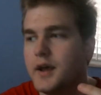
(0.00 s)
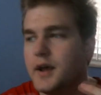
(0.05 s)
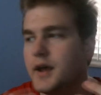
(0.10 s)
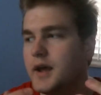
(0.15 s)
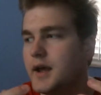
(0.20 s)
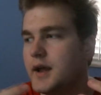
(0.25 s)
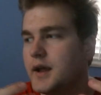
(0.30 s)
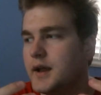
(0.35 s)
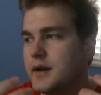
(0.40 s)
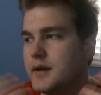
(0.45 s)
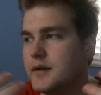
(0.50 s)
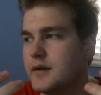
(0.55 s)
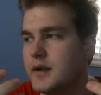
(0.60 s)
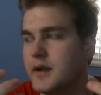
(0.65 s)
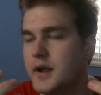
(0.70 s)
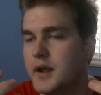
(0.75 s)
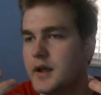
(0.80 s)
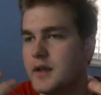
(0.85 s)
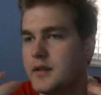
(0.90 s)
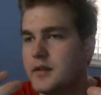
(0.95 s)
and
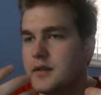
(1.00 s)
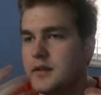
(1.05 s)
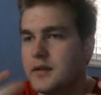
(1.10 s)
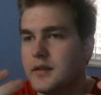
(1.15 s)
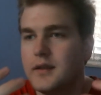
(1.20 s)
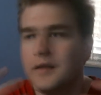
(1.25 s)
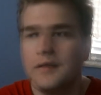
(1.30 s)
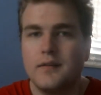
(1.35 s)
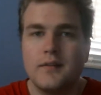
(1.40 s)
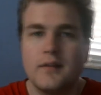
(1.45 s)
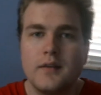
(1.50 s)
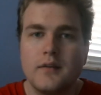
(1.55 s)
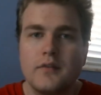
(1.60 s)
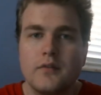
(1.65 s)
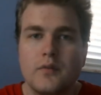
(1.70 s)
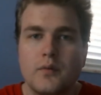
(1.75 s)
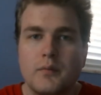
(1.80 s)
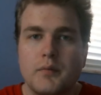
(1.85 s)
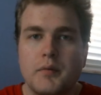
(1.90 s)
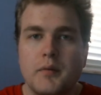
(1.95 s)
these things
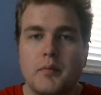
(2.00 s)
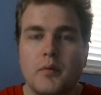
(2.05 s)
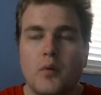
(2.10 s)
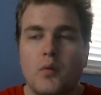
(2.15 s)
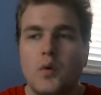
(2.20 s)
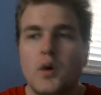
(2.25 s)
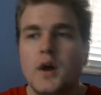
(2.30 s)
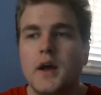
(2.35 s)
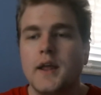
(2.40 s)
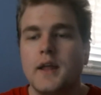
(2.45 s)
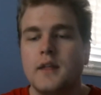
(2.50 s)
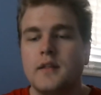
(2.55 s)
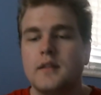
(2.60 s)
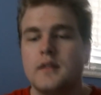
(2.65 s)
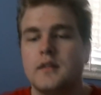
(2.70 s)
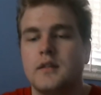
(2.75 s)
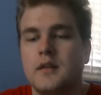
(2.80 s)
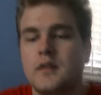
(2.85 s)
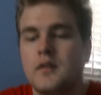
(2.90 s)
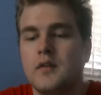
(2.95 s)
are what people want.
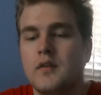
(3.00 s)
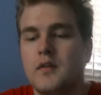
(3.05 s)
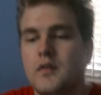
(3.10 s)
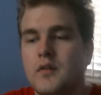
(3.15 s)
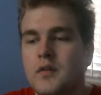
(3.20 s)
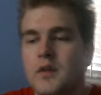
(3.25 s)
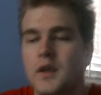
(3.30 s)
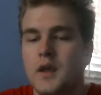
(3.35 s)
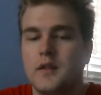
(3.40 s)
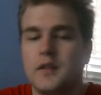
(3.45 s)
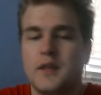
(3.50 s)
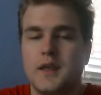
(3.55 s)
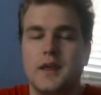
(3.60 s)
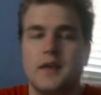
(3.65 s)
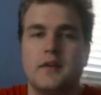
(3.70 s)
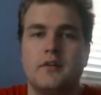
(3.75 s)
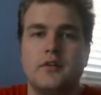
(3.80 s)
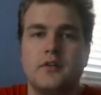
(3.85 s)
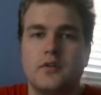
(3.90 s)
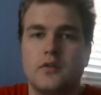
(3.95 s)
And this is the
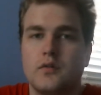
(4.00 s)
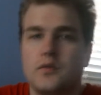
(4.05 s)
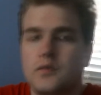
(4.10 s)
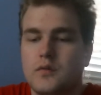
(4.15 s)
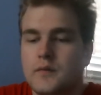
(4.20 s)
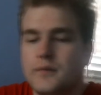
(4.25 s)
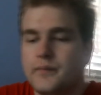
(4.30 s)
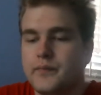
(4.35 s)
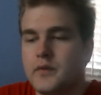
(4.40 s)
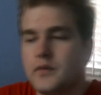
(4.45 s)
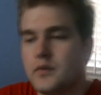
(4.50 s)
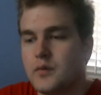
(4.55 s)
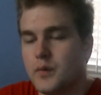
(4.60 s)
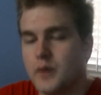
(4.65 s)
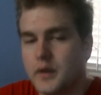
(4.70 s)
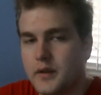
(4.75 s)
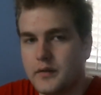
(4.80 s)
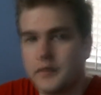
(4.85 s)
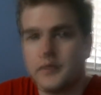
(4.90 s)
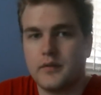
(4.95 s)
issue Square
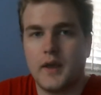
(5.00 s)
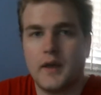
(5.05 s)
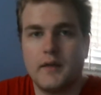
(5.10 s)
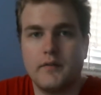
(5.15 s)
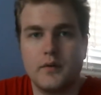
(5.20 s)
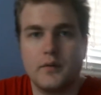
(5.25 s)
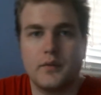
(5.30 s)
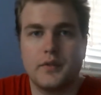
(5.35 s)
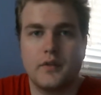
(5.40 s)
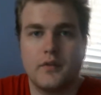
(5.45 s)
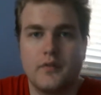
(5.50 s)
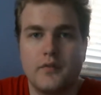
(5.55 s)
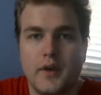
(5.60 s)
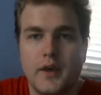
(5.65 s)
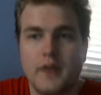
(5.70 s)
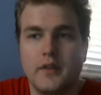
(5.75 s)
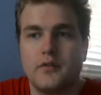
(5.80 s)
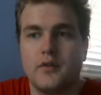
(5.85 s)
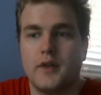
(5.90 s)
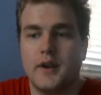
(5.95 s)
Enix is having with its
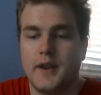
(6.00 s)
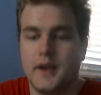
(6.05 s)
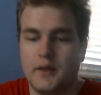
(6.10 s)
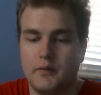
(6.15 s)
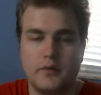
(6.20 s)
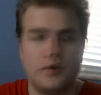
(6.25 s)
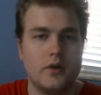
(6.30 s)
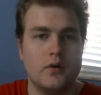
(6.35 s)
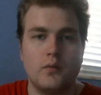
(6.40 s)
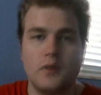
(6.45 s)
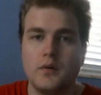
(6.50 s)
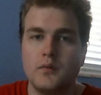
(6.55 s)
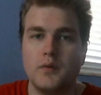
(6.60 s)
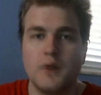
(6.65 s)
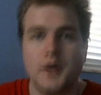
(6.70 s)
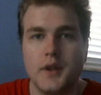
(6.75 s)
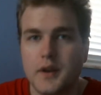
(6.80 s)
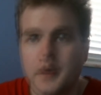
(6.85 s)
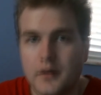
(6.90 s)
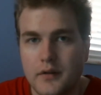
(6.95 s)
fans right now. No one
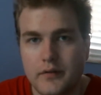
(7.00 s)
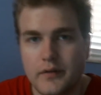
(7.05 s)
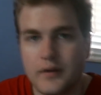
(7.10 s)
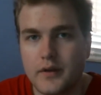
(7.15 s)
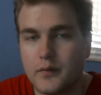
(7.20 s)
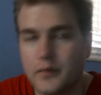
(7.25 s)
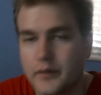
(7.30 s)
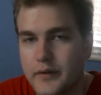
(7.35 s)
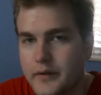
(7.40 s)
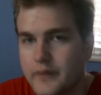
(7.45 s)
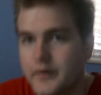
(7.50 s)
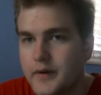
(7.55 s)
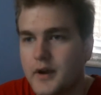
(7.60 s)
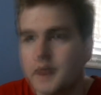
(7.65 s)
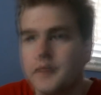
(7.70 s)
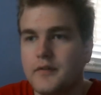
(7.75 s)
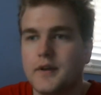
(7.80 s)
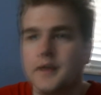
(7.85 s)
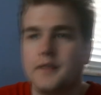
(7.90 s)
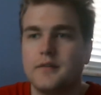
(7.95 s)
wanted a sequel to
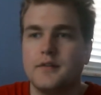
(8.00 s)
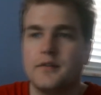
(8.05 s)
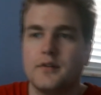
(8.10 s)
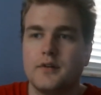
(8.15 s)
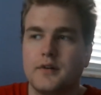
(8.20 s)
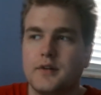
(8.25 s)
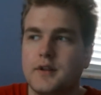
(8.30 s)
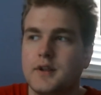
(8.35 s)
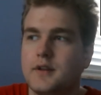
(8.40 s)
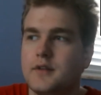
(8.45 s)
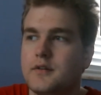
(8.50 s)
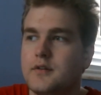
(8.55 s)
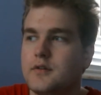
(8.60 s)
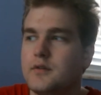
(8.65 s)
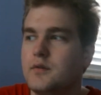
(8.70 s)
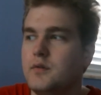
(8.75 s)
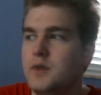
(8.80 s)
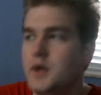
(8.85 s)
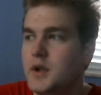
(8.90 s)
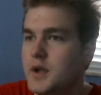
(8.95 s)
Final Fantasy
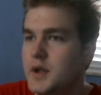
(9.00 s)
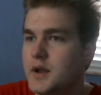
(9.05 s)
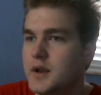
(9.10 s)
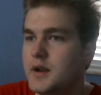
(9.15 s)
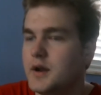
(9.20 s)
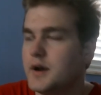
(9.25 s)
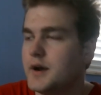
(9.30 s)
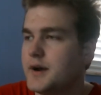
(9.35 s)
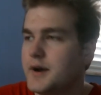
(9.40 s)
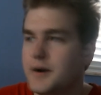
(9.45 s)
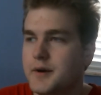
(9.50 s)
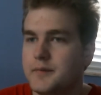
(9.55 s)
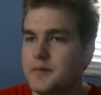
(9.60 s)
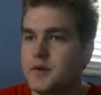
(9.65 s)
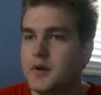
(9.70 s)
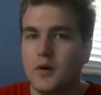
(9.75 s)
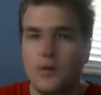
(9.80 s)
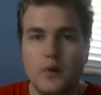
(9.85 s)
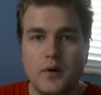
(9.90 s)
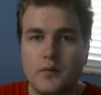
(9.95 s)
13-2.
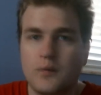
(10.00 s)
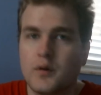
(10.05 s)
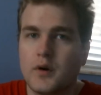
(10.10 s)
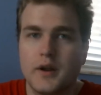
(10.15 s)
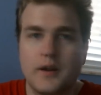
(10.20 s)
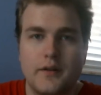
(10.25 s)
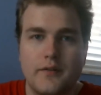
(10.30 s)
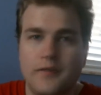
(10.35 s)
No one wanted